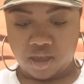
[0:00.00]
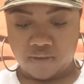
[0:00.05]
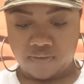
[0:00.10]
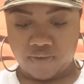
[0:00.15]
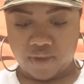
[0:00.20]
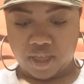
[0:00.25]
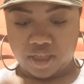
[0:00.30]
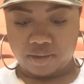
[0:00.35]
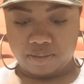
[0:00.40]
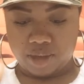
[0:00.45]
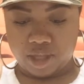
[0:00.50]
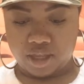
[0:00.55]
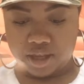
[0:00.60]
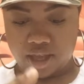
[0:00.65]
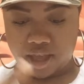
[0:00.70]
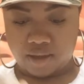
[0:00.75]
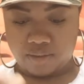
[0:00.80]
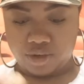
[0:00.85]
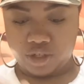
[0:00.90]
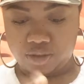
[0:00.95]
Father, Mother
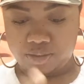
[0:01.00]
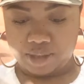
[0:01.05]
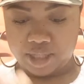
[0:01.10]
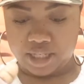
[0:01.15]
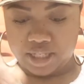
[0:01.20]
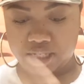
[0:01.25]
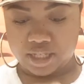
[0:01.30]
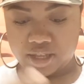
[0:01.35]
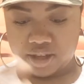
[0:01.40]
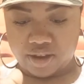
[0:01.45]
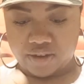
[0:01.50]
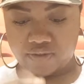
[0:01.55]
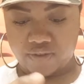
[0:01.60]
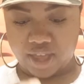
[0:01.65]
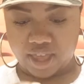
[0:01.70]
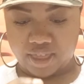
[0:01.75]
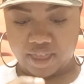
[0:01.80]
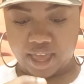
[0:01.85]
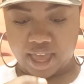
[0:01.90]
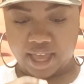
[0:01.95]
God, would you please
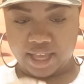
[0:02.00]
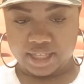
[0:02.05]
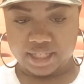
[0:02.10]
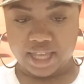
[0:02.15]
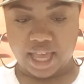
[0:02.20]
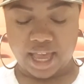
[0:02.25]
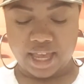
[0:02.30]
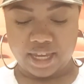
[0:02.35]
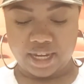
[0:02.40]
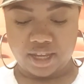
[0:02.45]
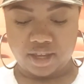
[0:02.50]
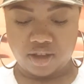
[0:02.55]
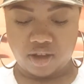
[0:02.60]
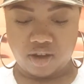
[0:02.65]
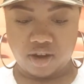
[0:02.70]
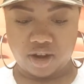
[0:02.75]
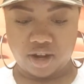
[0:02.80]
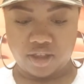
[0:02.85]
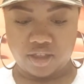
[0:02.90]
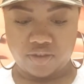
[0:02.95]
clarify the anxiety
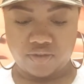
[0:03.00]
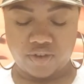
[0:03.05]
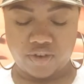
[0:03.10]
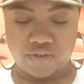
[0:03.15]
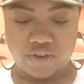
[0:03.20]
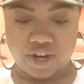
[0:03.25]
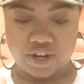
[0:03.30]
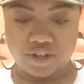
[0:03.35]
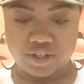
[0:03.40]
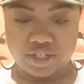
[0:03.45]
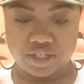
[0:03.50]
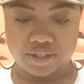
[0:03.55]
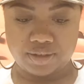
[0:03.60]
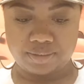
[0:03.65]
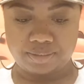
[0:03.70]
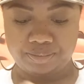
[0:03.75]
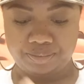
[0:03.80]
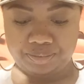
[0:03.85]
card in the reverse